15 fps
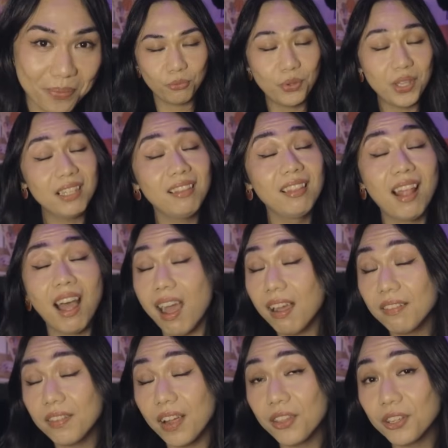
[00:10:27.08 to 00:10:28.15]
We
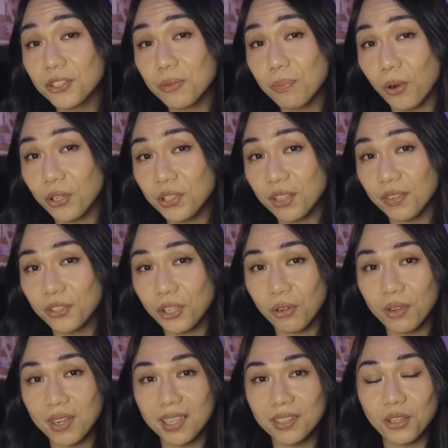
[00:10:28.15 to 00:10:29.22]
love the support you have
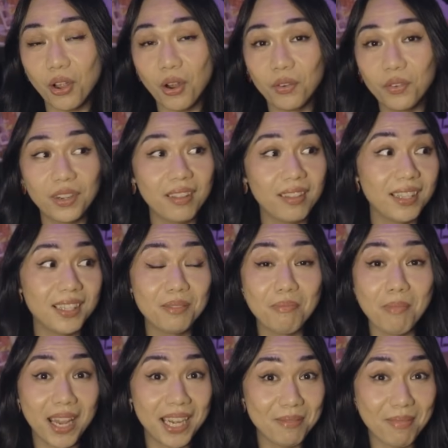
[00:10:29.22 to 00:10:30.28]
shown us over these
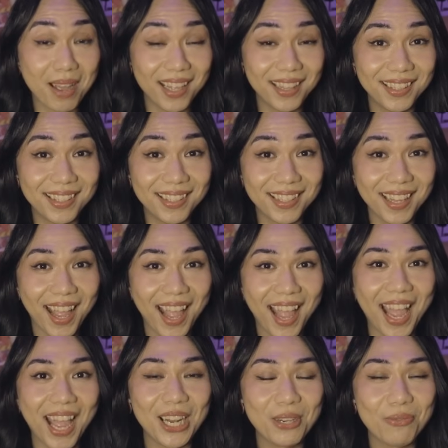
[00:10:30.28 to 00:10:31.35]
many months,
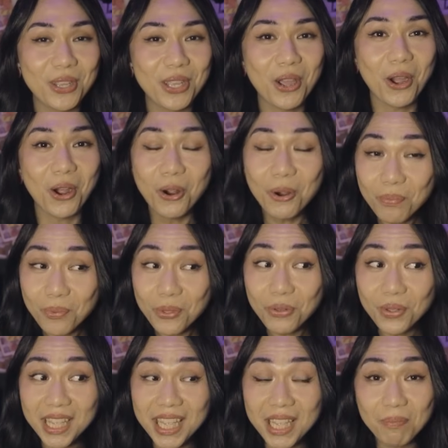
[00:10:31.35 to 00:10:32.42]
and we hope you
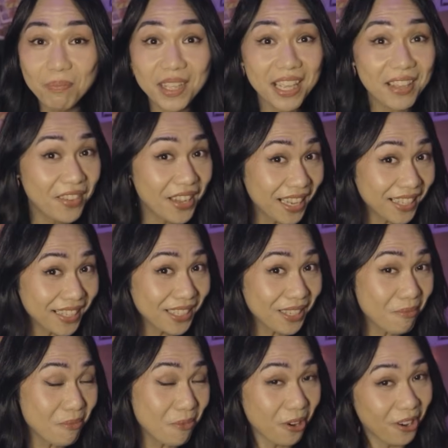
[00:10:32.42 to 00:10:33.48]
keep giving us
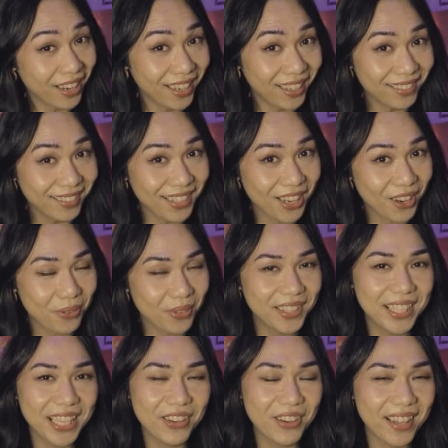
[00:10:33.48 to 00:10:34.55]
some more. So we'll
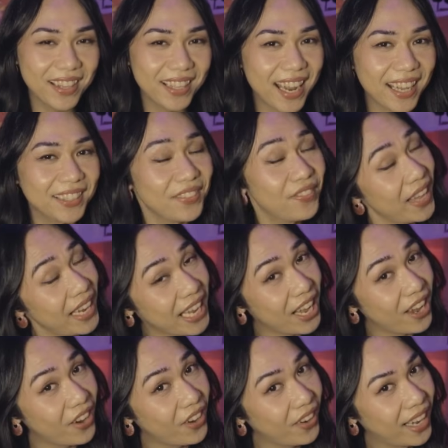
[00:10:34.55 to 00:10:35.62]
see you in the next
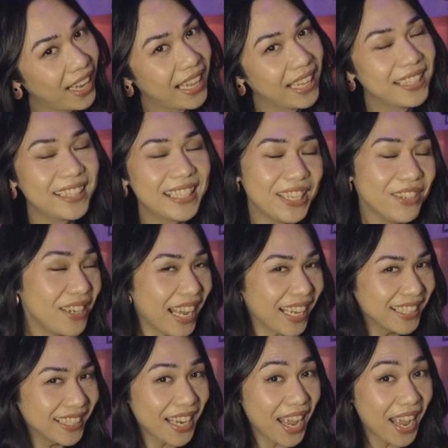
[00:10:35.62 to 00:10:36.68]
video. See you
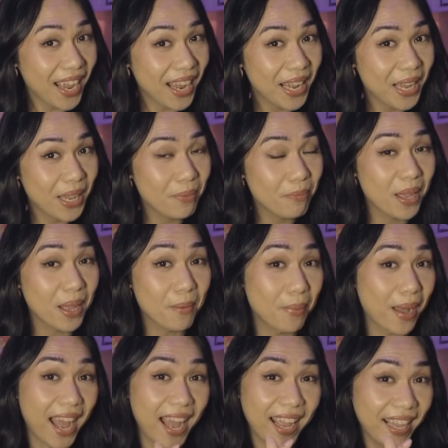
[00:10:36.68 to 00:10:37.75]
next time.
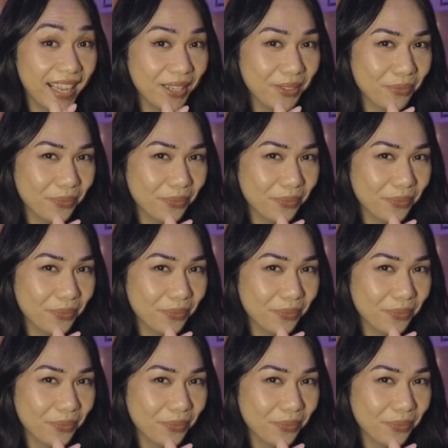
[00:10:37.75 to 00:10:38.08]
Bye.